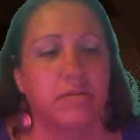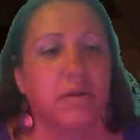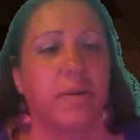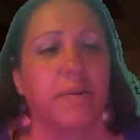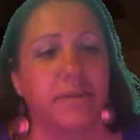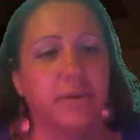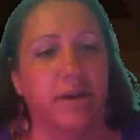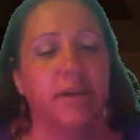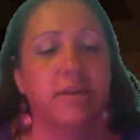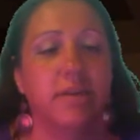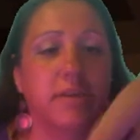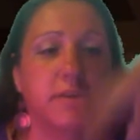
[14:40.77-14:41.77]

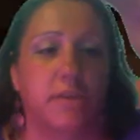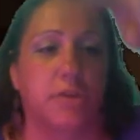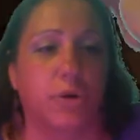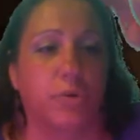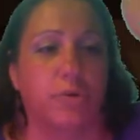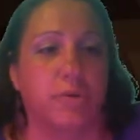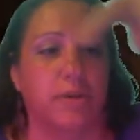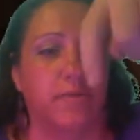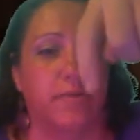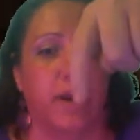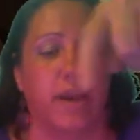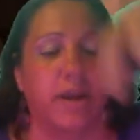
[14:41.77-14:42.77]
into this stone stuff
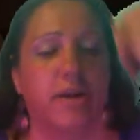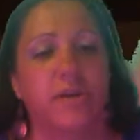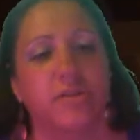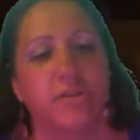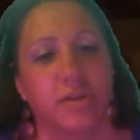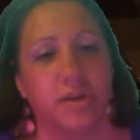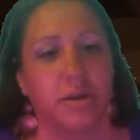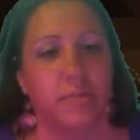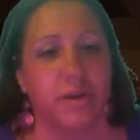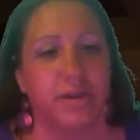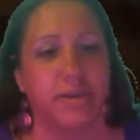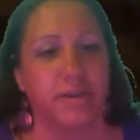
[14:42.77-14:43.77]
right here, usually you're
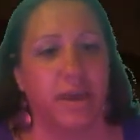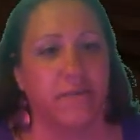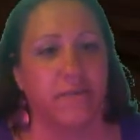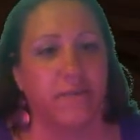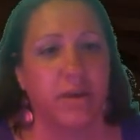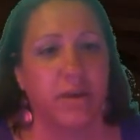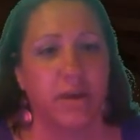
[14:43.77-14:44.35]
pretty safe.